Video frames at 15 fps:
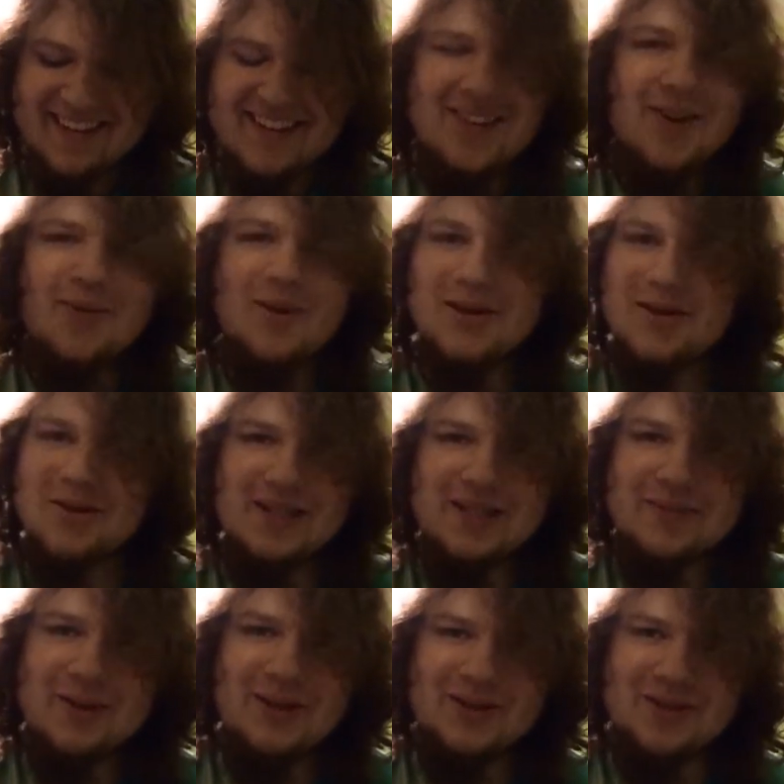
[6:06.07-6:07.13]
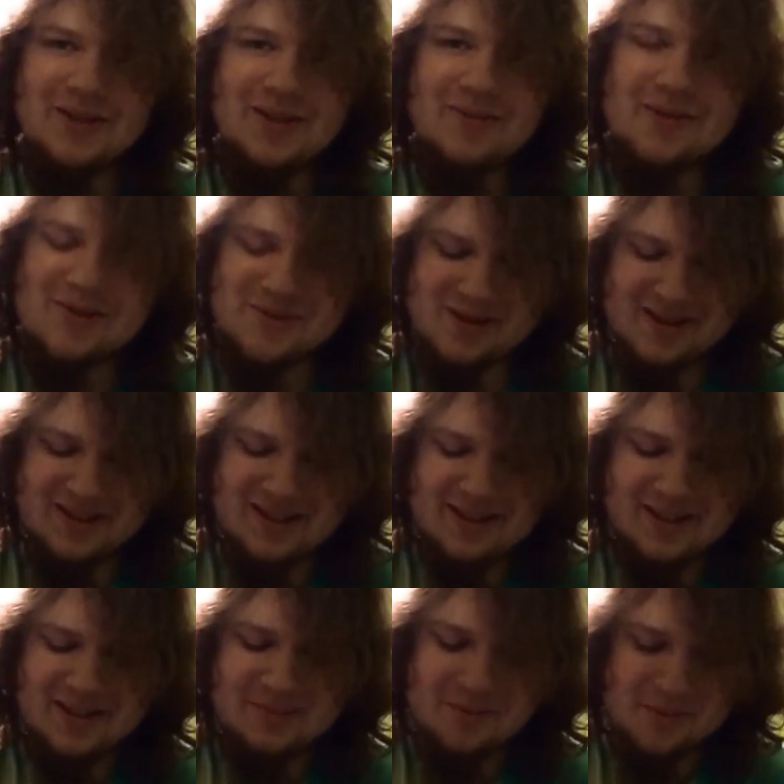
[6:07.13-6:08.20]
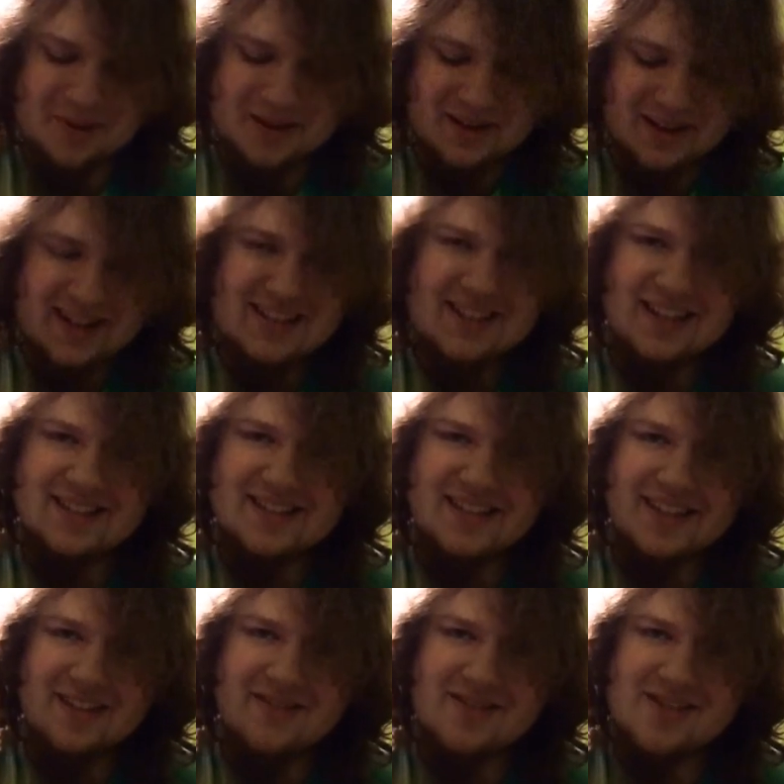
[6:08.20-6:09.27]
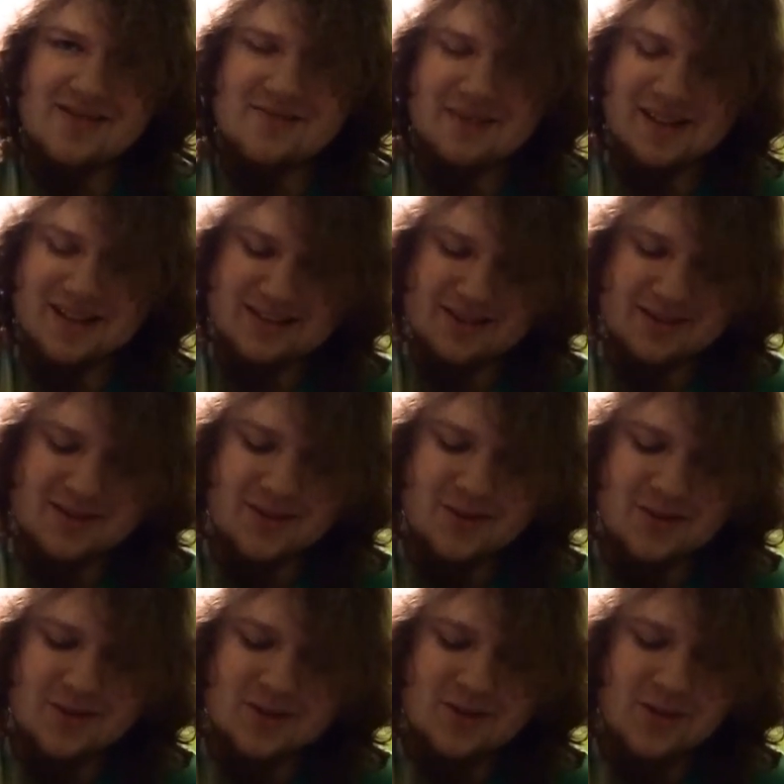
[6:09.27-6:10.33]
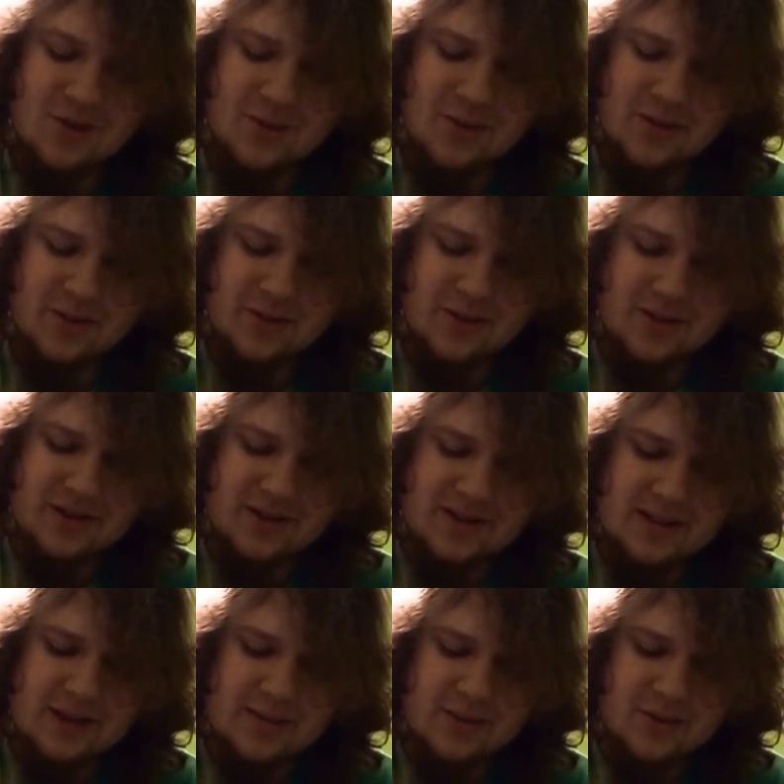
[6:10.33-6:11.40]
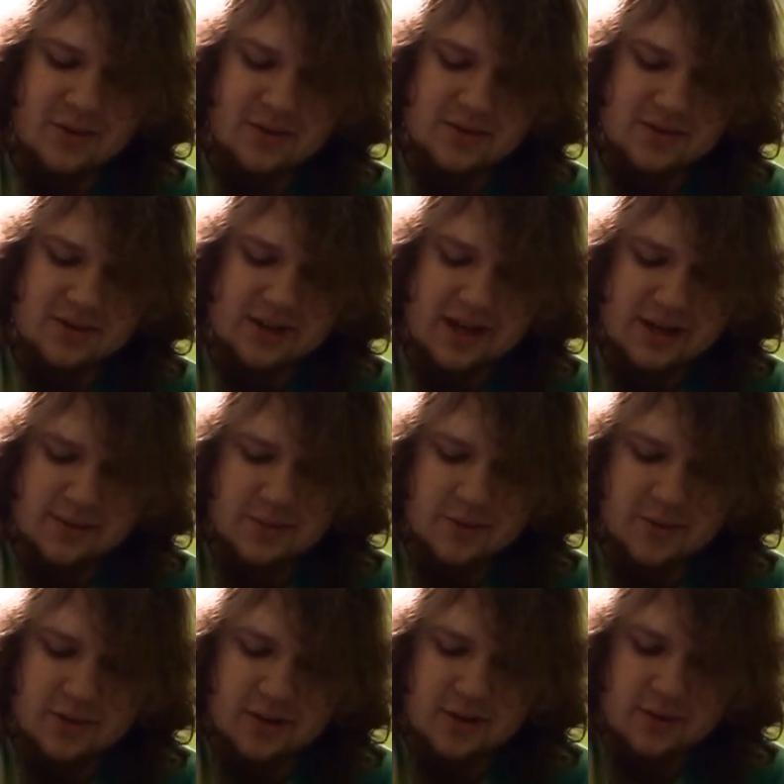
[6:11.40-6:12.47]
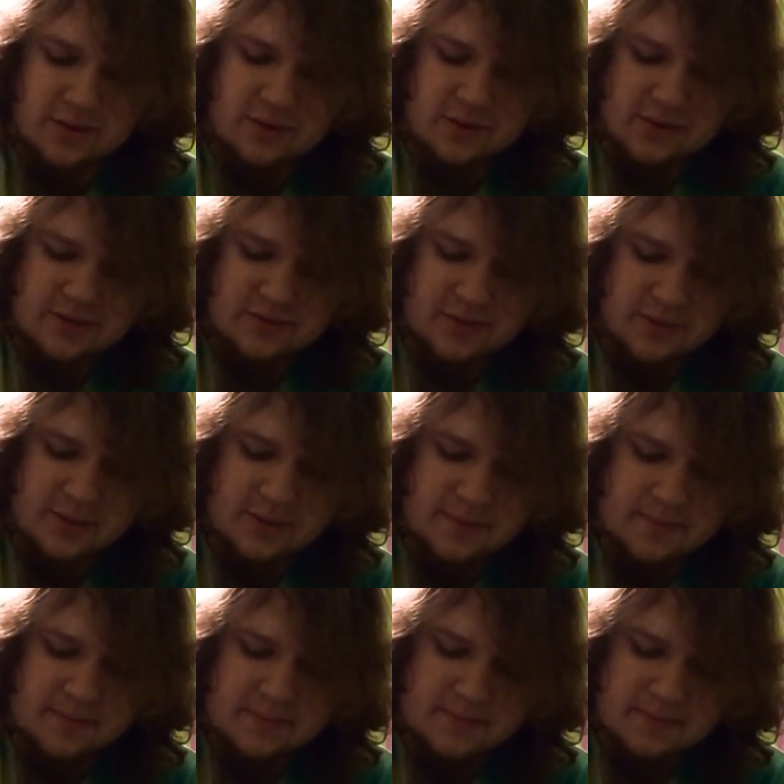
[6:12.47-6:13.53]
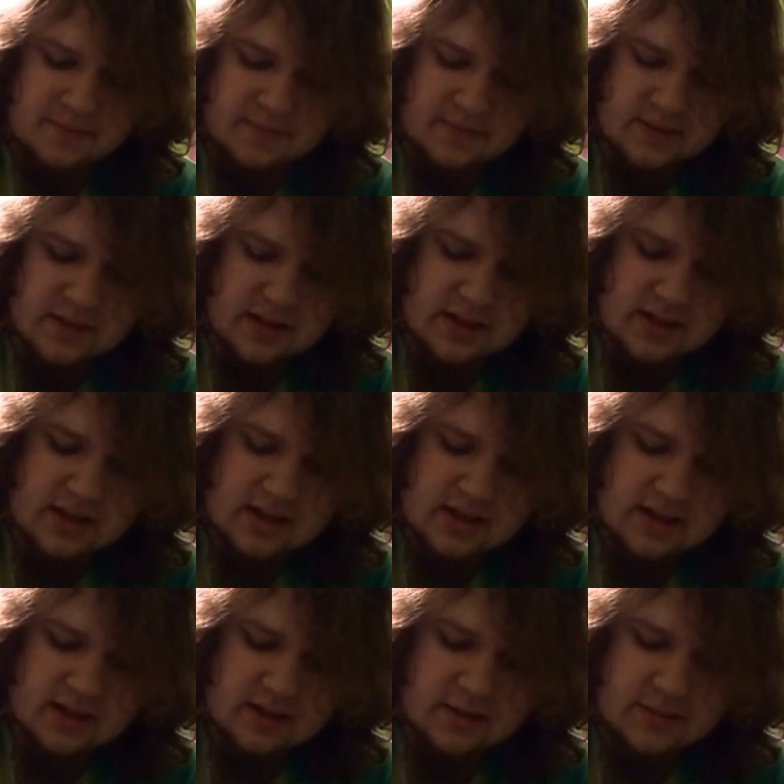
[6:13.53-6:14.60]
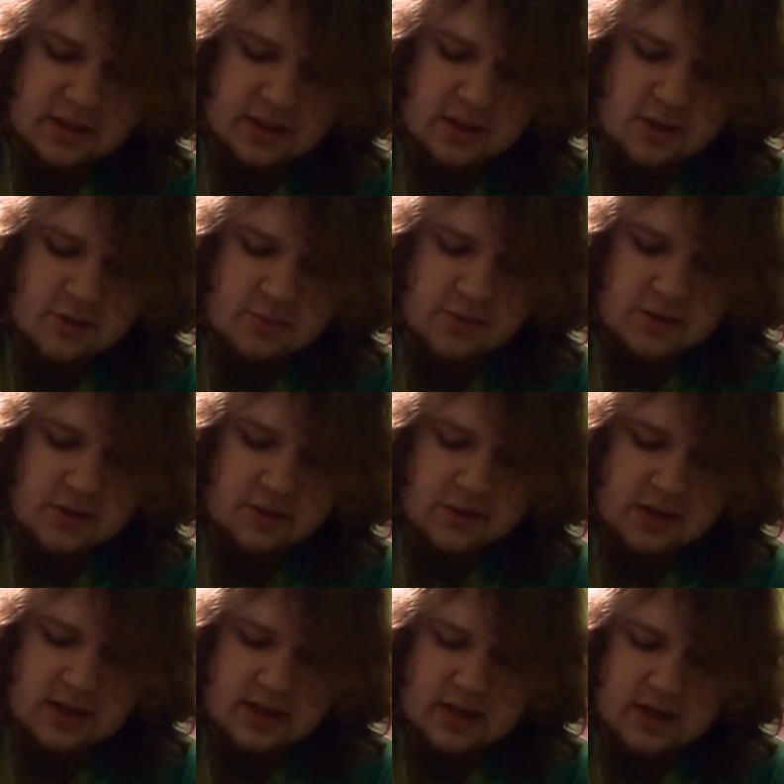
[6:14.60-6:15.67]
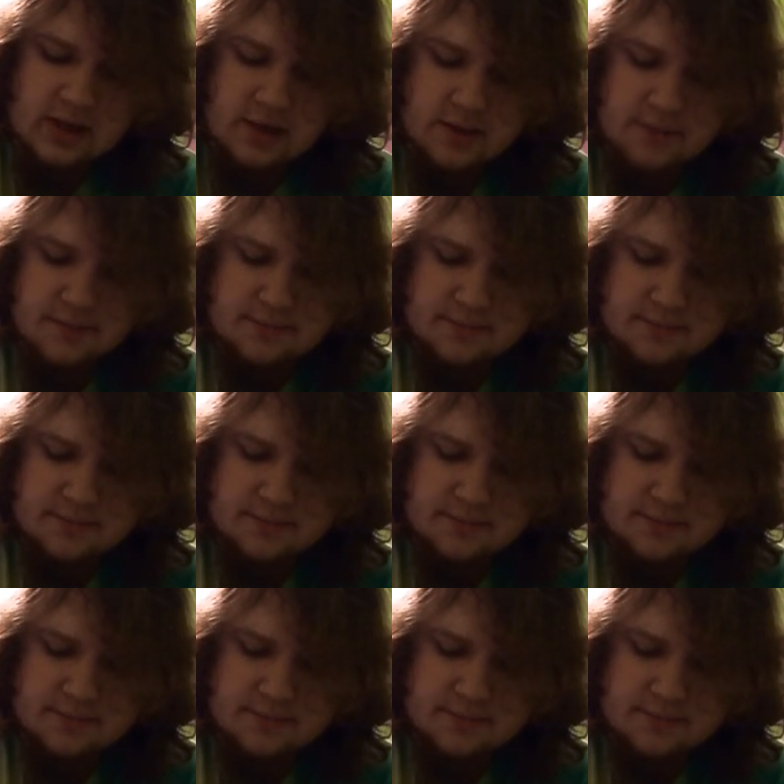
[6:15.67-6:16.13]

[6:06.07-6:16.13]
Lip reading: No wintergreen smells good to me really at this point. I just got sick of it because I was doing Skull Wintergreen all the time, so it kind of ruined all wintergreens for me. A little bit of Cope Wintergreen in there.